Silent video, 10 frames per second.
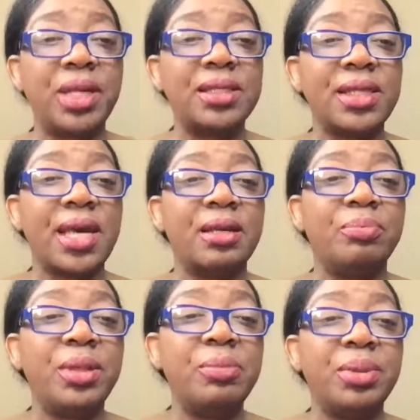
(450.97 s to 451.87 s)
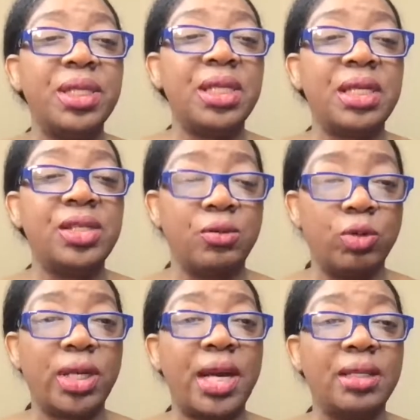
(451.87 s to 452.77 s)
that's kind of peeping into
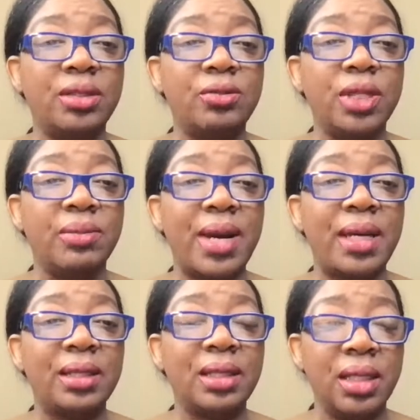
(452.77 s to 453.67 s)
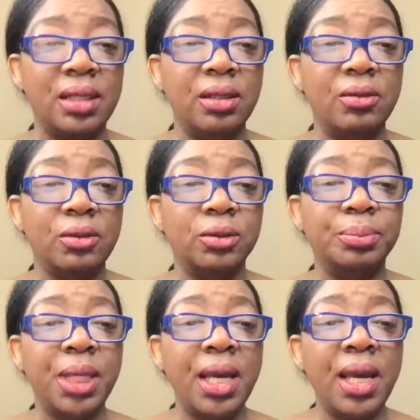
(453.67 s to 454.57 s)
what I do in the group.